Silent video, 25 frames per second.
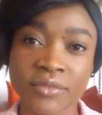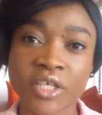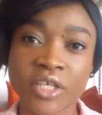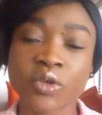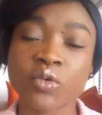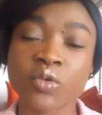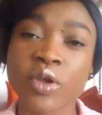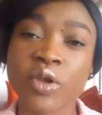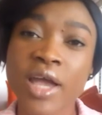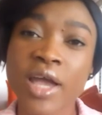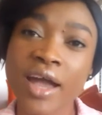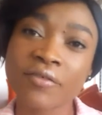
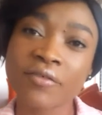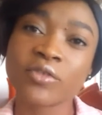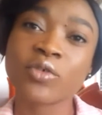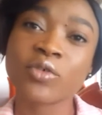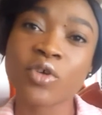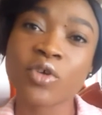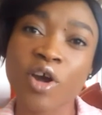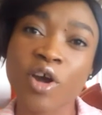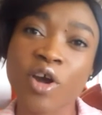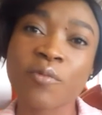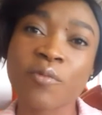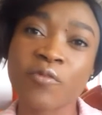You have to
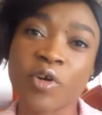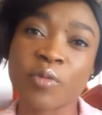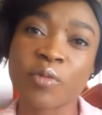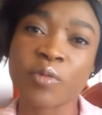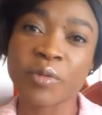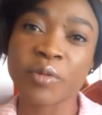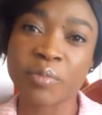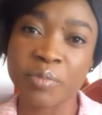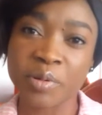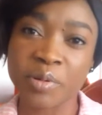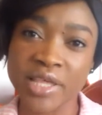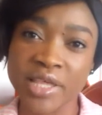come from a
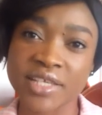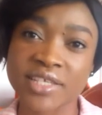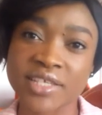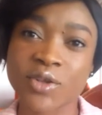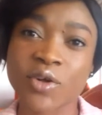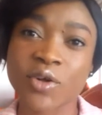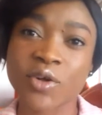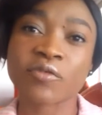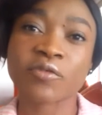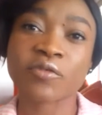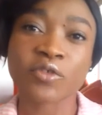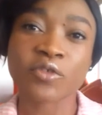place
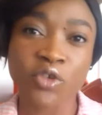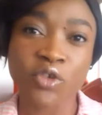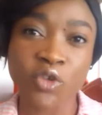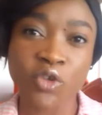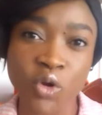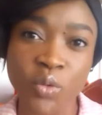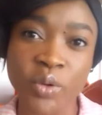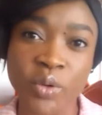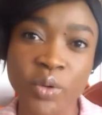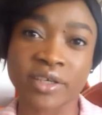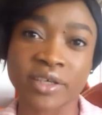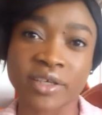of
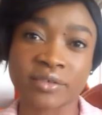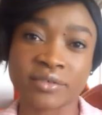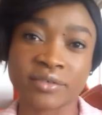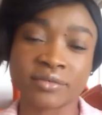knowing,